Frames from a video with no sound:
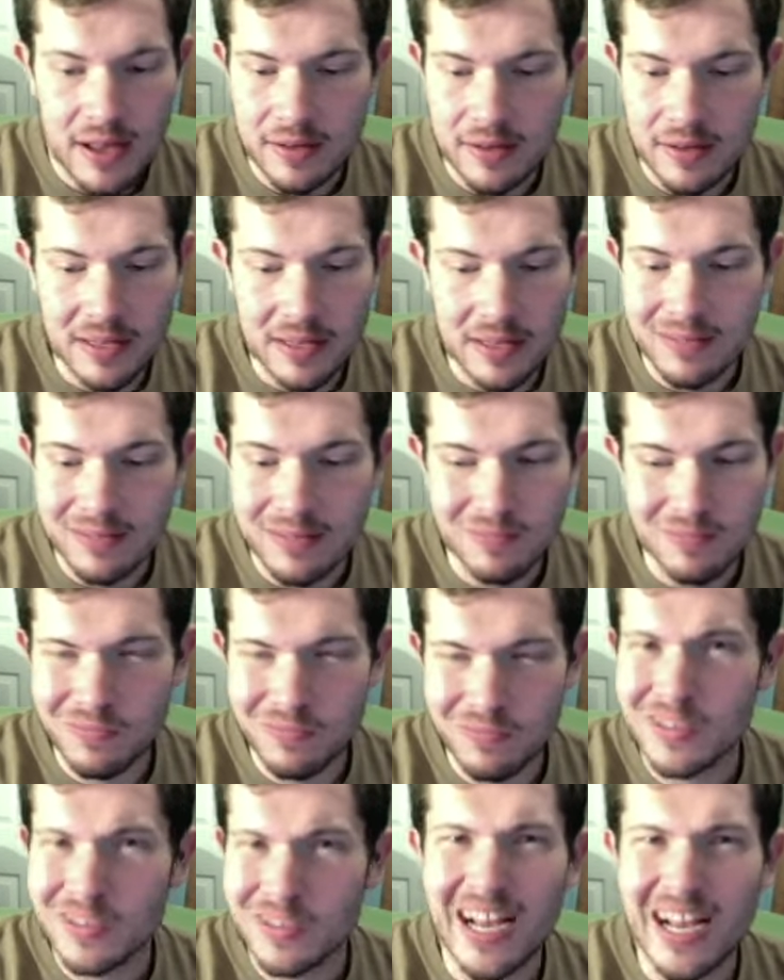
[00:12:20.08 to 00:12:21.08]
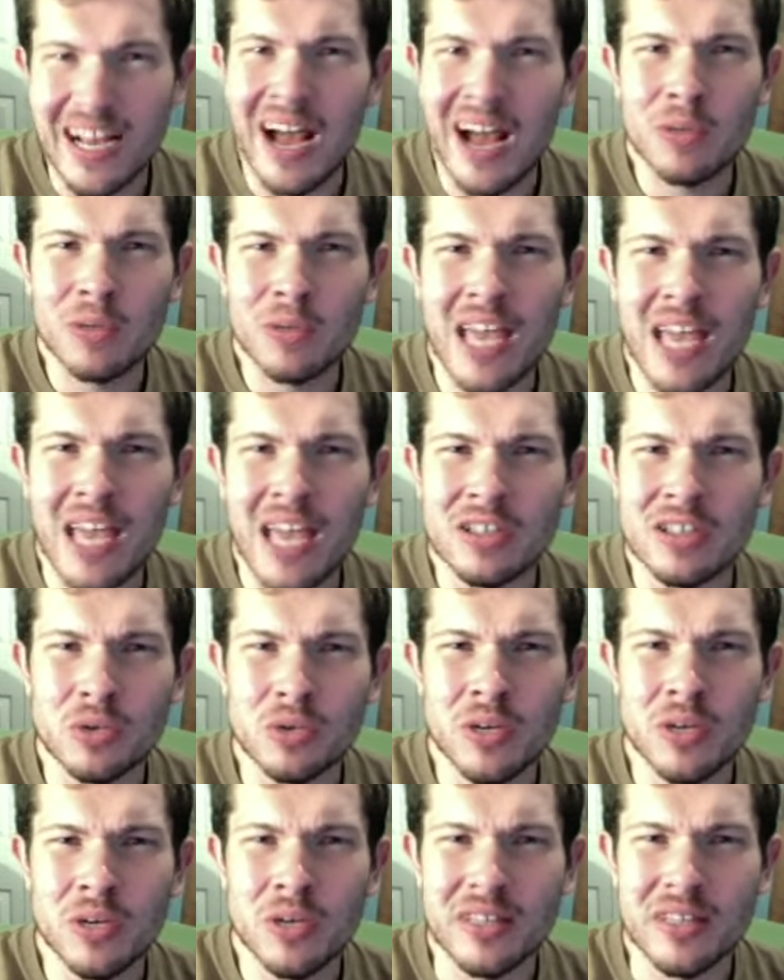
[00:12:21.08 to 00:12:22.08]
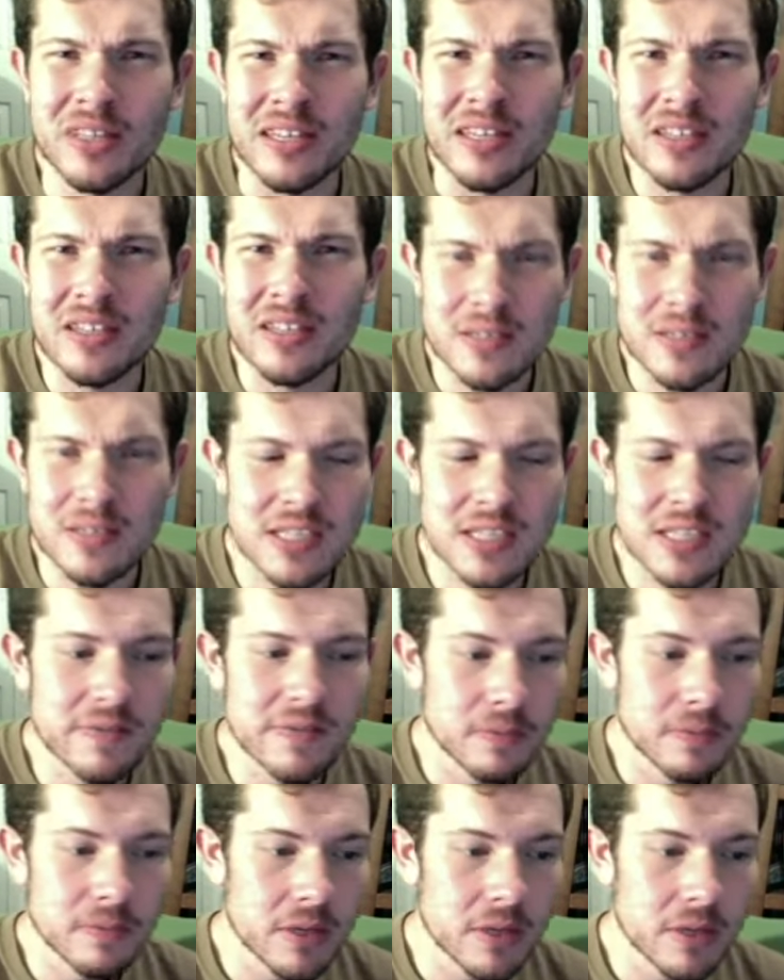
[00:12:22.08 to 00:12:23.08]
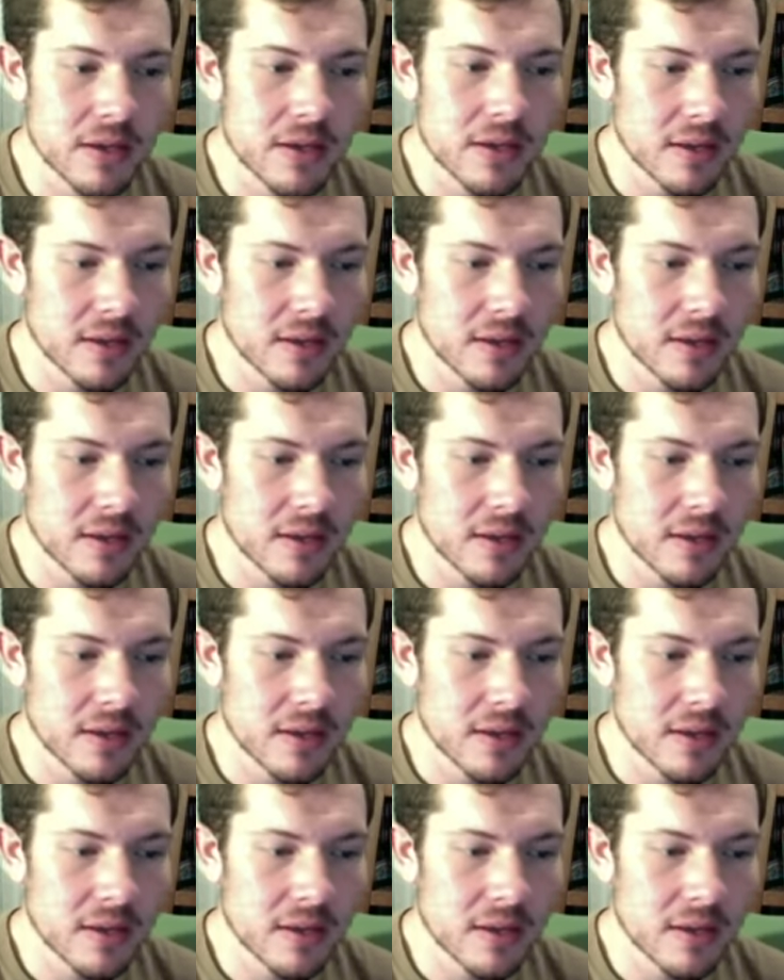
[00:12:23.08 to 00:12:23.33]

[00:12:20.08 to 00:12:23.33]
like, how can you really, conceivably?